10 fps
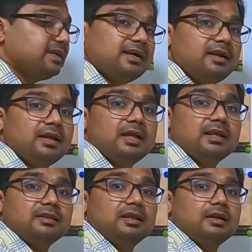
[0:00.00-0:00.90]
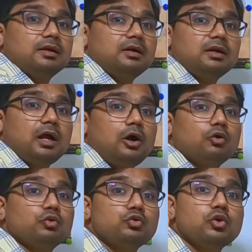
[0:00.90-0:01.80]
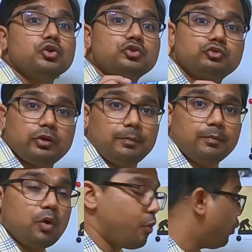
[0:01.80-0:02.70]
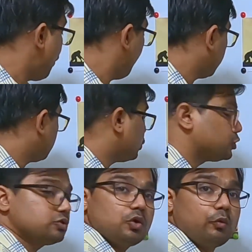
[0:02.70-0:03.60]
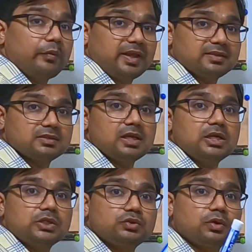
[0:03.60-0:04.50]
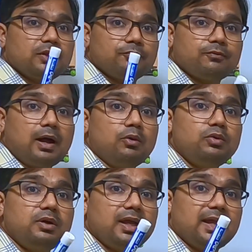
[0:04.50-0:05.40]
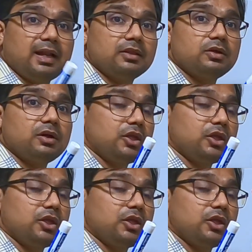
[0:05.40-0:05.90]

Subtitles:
they did, they learned how to swim with those wings. So they found another